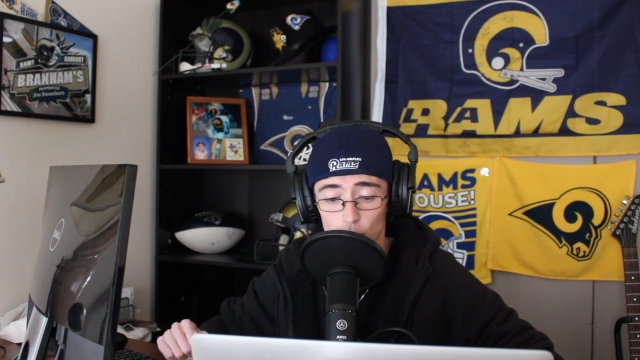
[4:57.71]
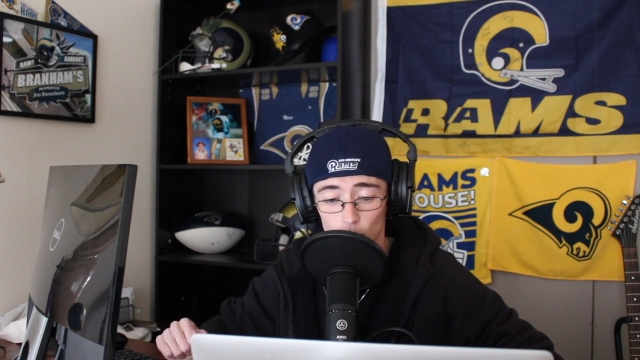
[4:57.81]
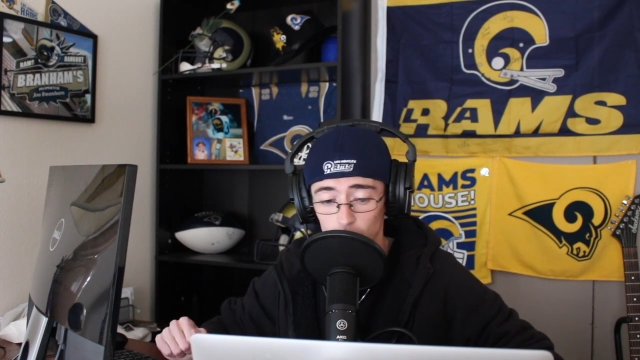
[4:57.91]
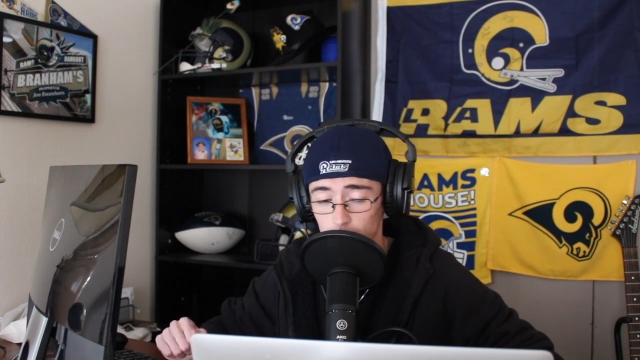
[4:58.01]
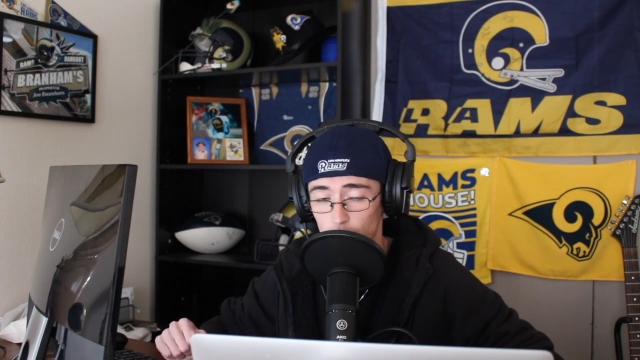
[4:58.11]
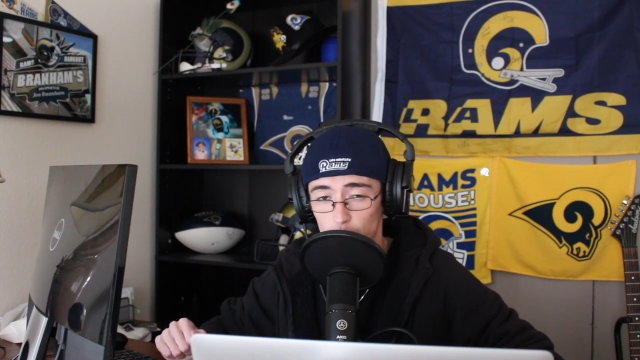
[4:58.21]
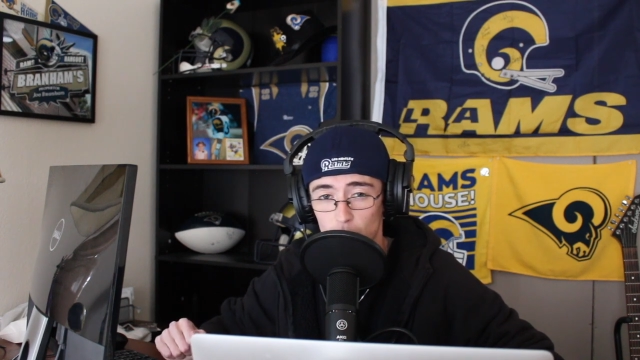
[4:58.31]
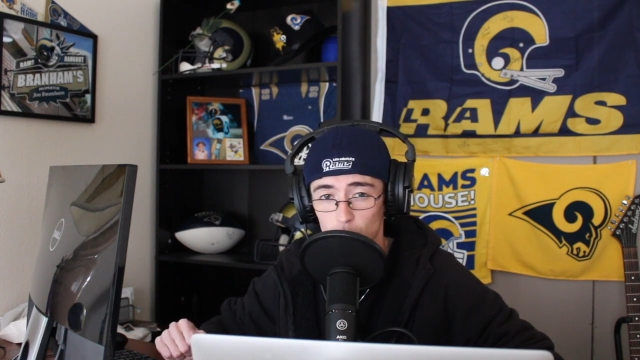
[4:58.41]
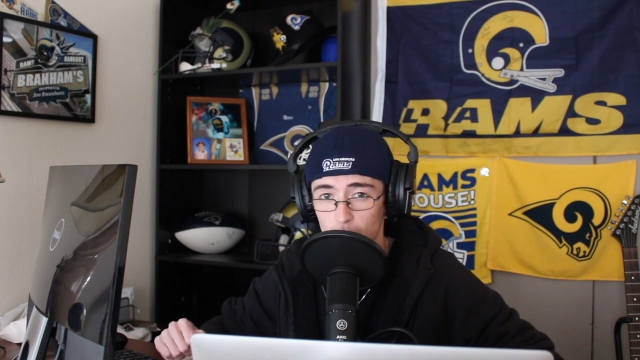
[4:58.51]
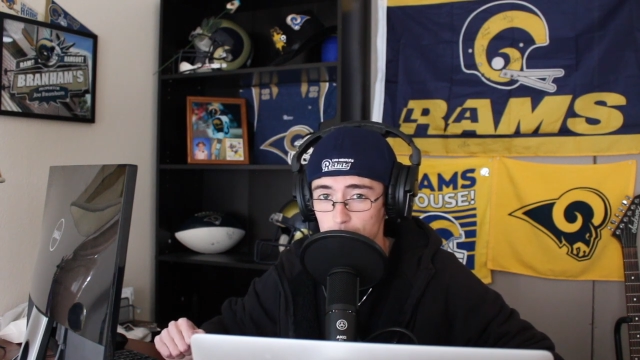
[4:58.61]
Running the
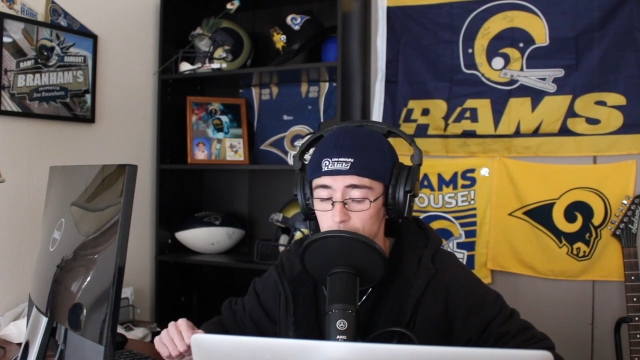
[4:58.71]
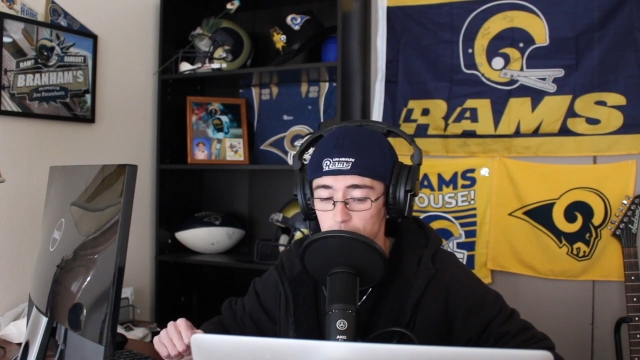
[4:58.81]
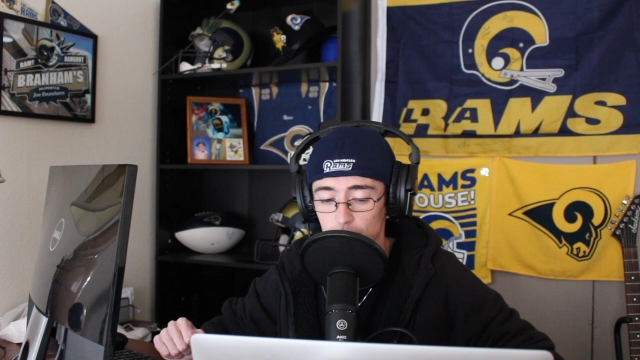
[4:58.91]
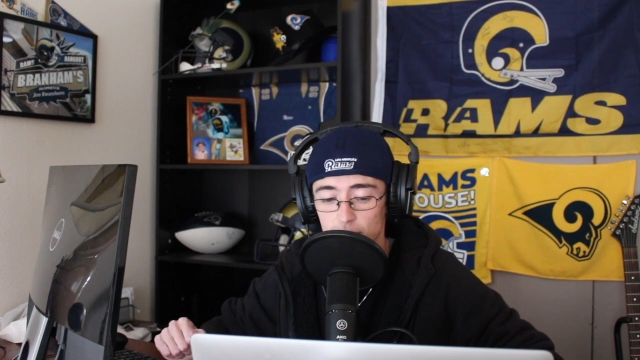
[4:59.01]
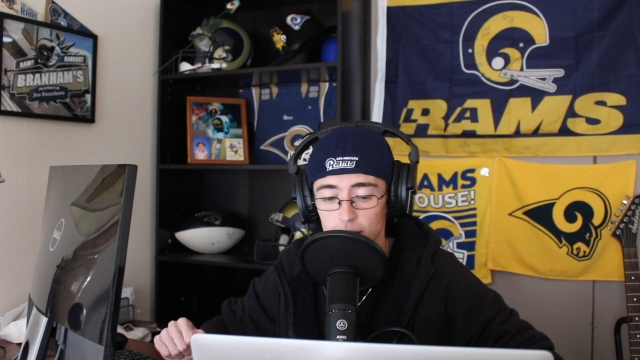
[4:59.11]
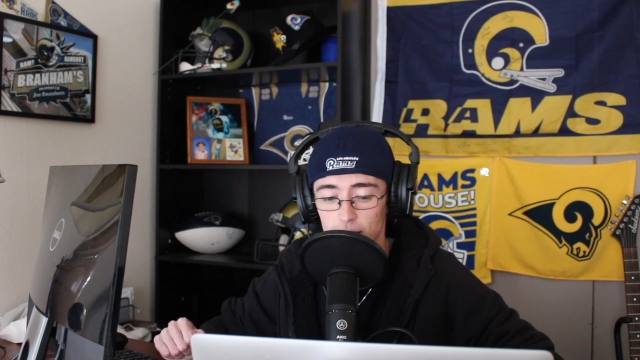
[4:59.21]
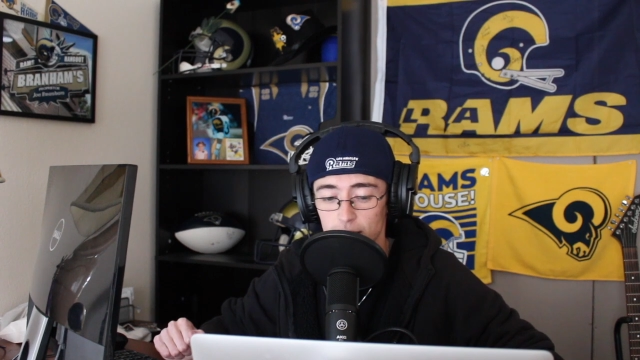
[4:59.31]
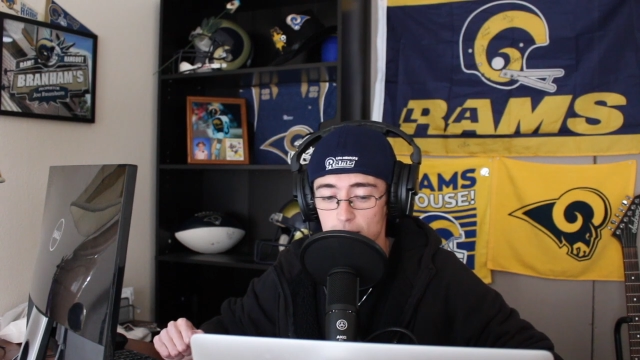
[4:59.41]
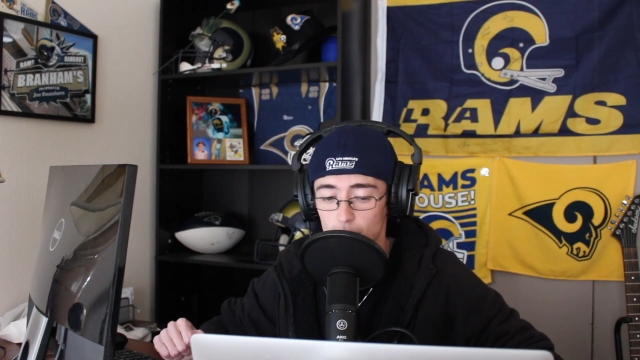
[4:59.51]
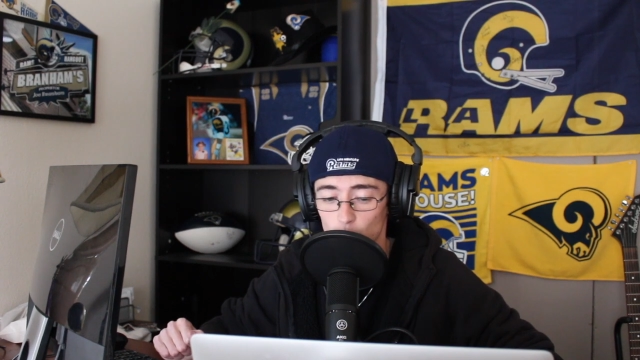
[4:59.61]
football, Rams still sitting at
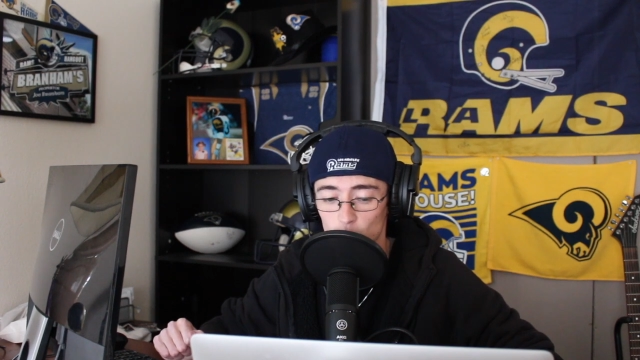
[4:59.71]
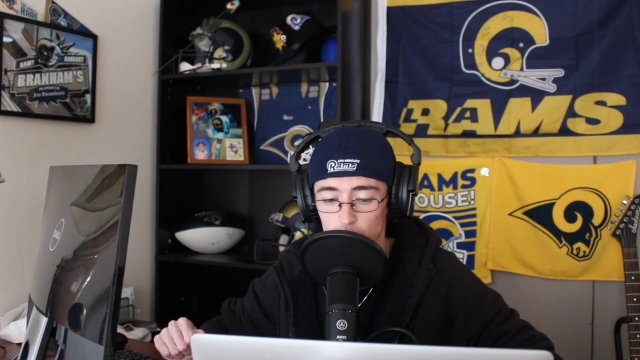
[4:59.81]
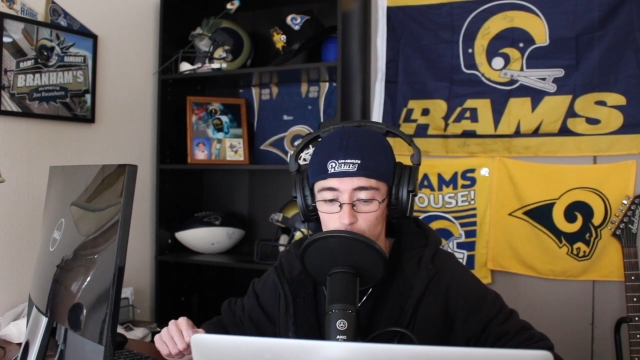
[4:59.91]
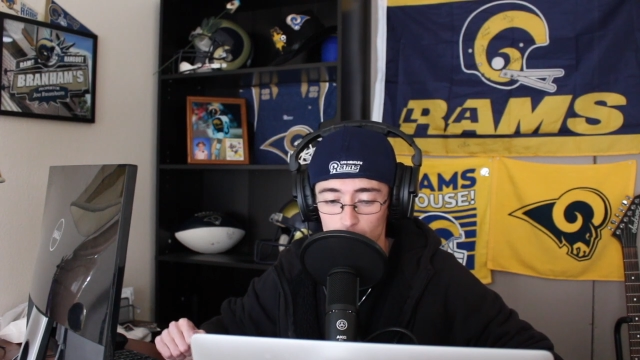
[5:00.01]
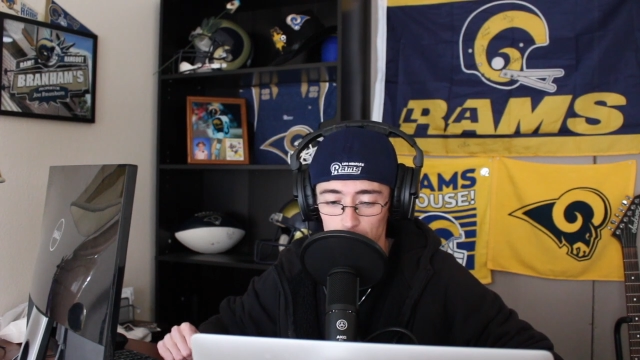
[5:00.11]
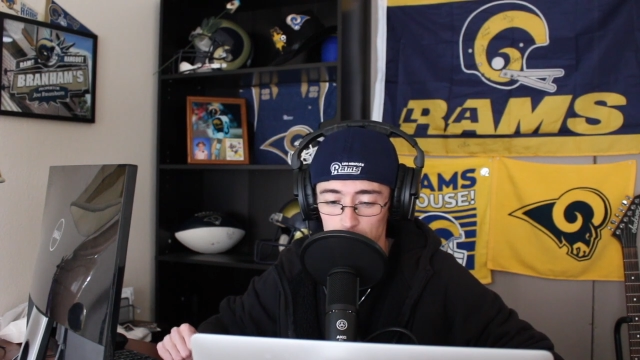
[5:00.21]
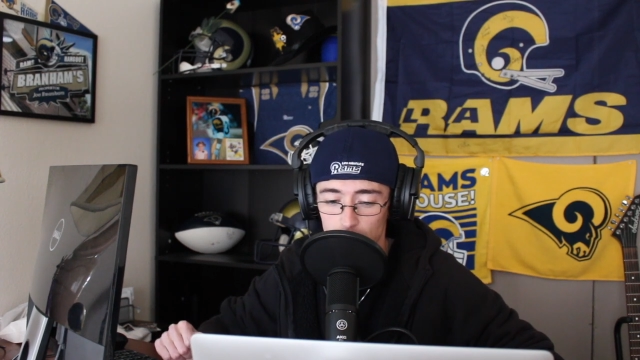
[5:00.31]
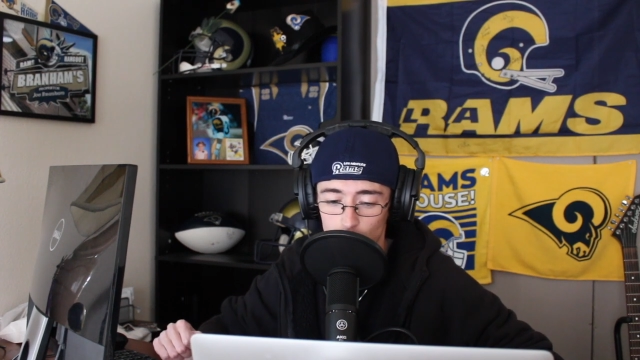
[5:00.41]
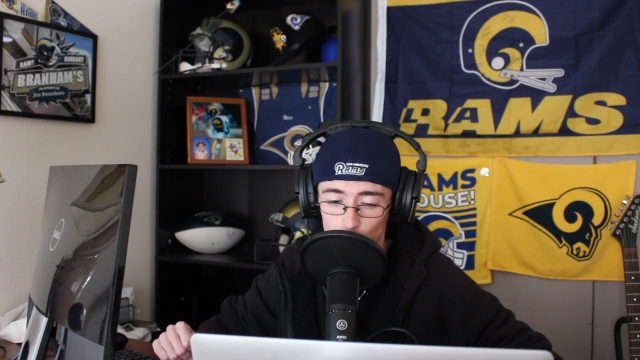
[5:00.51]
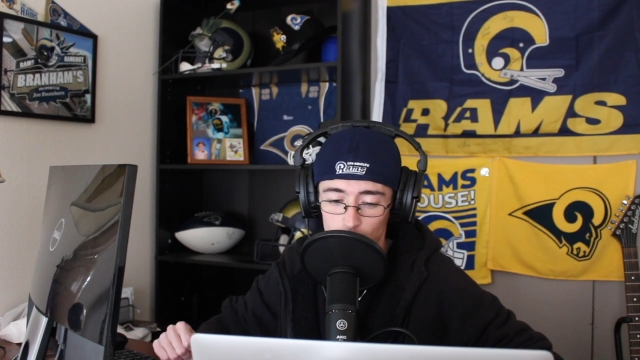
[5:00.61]
that number 1 spot for the
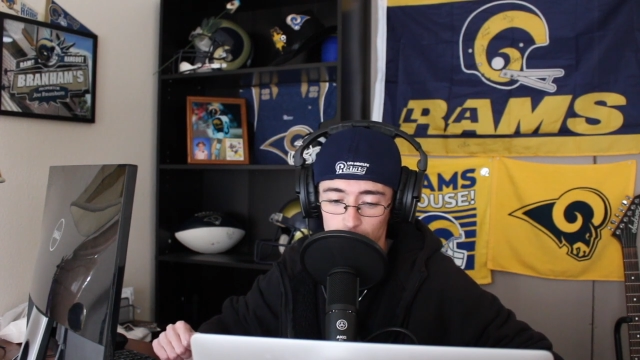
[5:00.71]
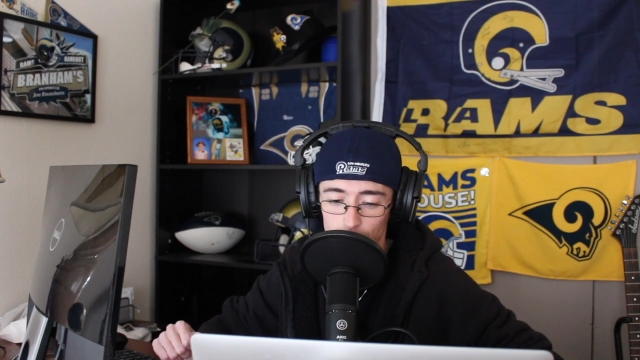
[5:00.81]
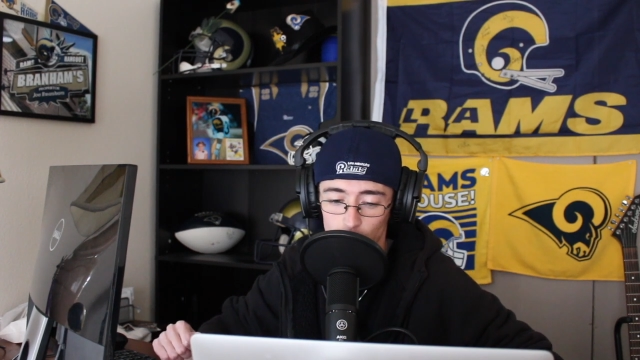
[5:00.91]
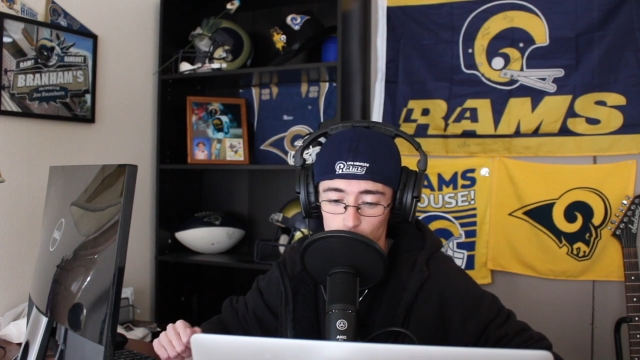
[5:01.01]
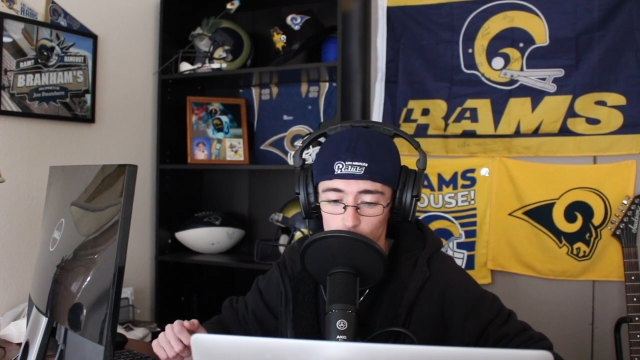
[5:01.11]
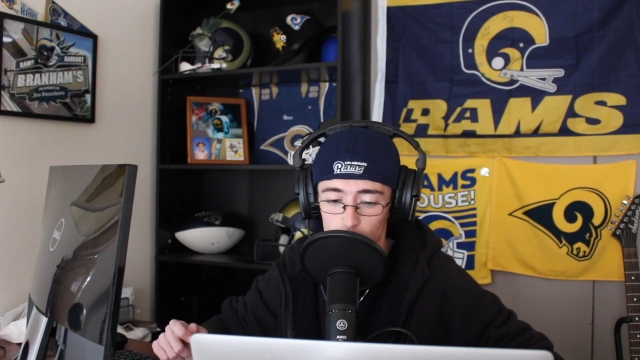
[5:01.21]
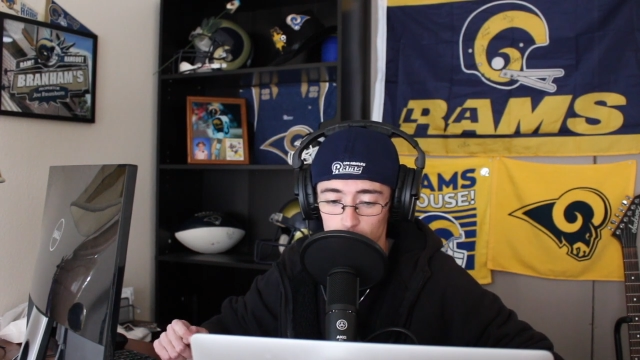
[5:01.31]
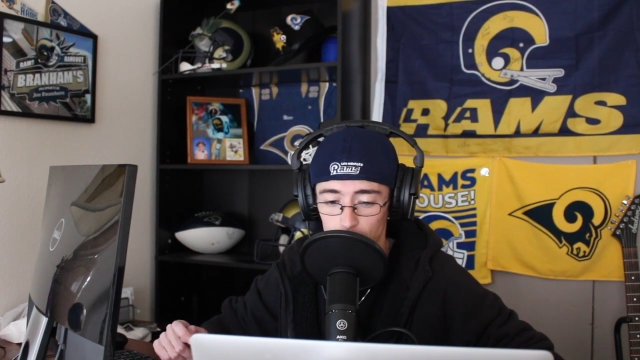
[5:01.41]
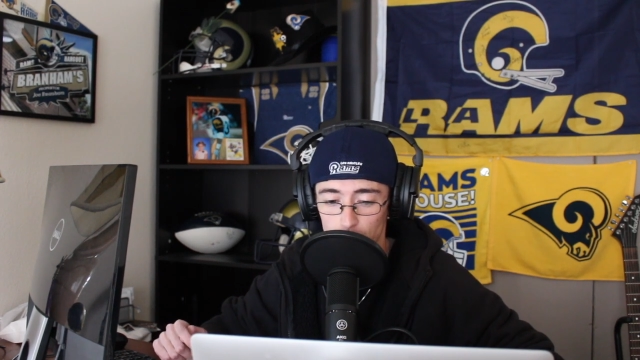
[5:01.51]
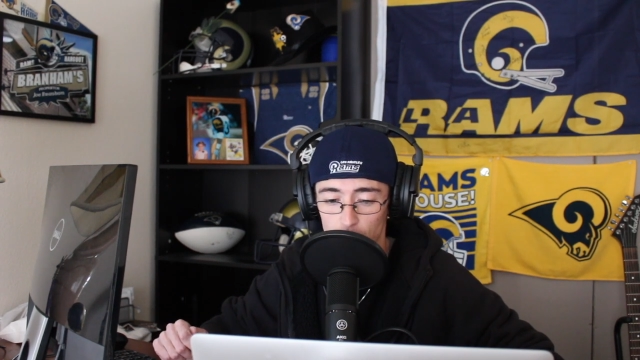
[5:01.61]
2nd week in a row
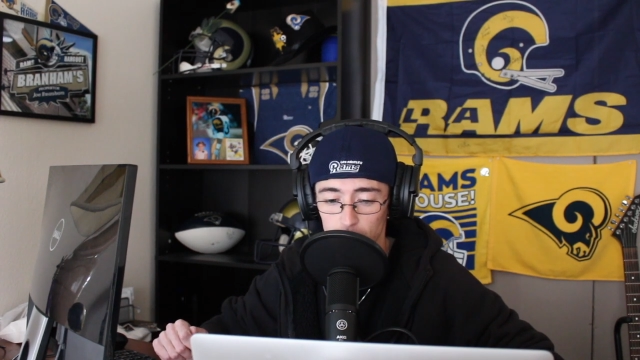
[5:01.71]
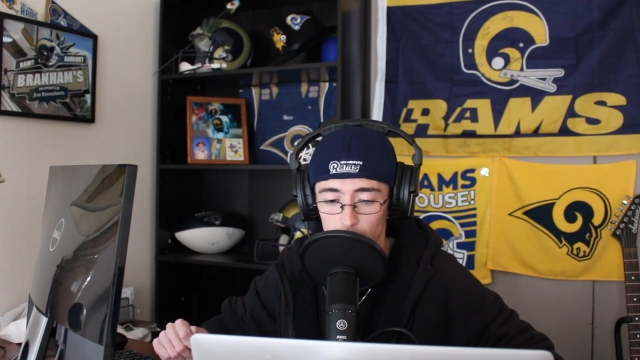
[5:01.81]
running the football,